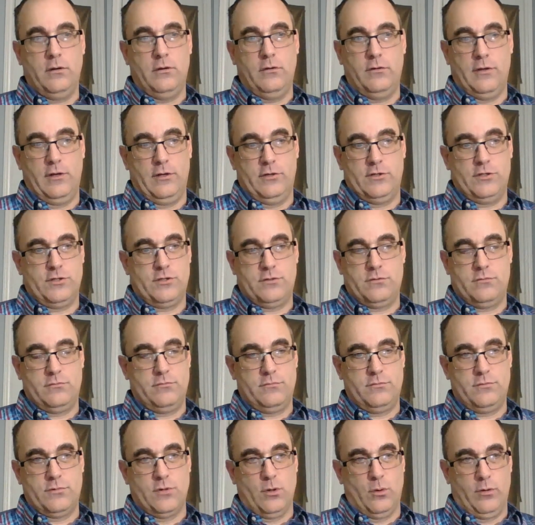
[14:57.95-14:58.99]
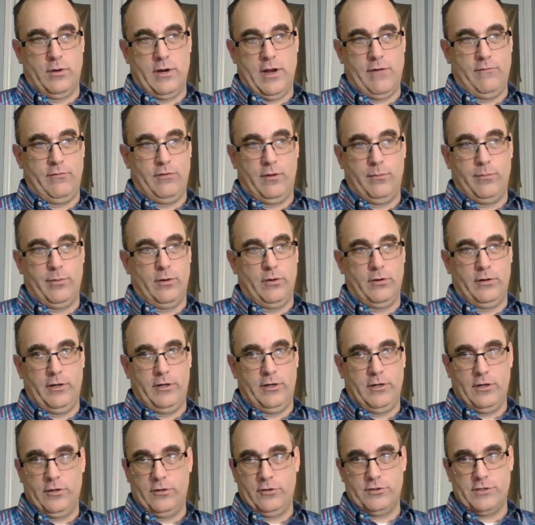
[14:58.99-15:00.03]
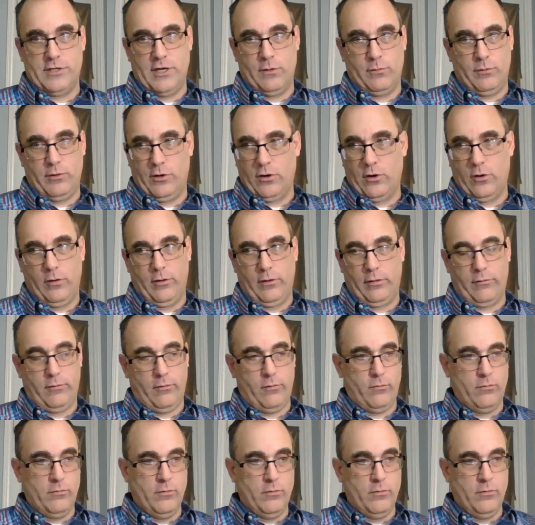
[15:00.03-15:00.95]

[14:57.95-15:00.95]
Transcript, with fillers: They just don't have the ability to understand what you're going through.